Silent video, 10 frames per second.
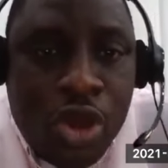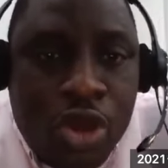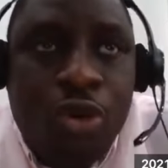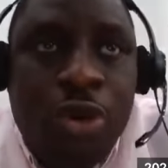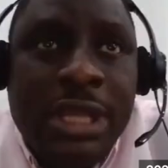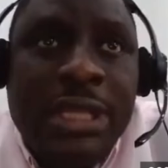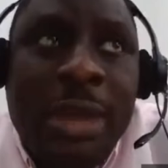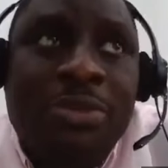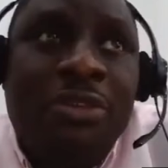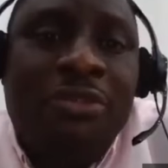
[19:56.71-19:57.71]
So in
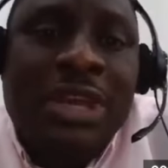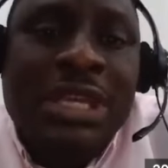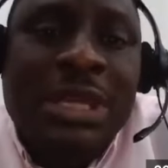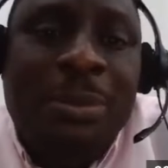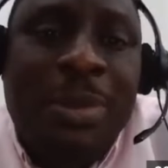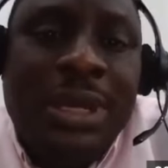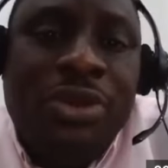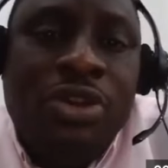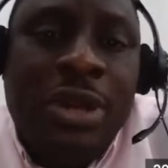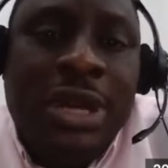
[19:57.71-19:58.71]
terms of
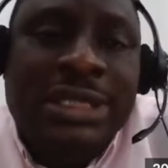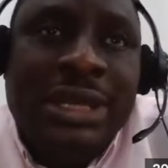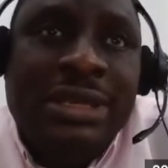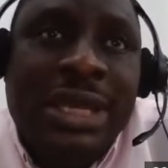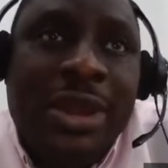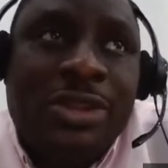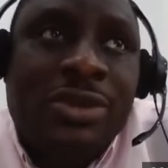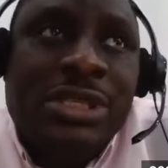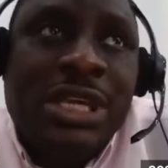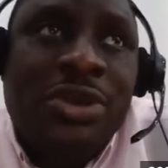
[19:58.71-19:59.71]
independent non-executive
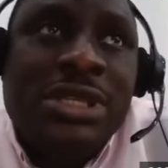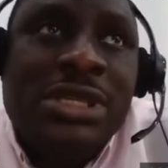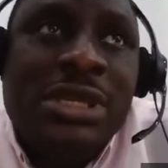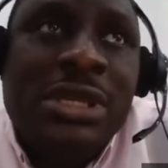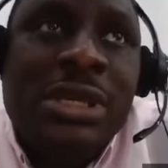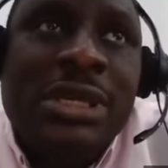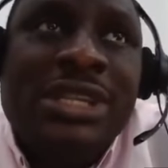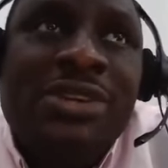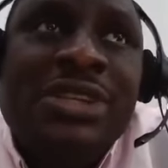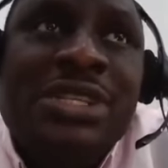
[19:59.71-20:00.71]
directors, there's
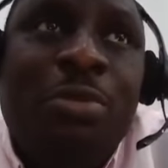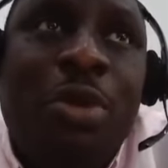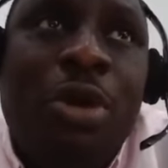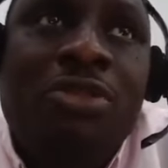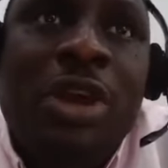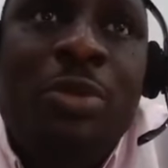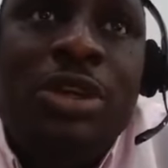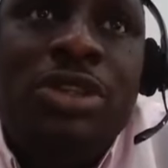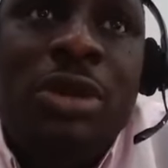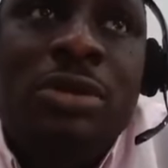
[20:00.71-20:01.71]
already board
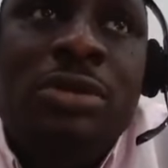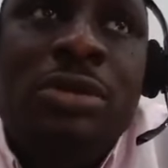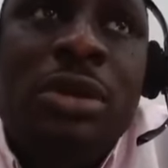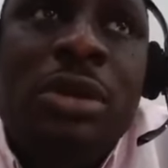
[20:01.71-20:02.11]
remuneration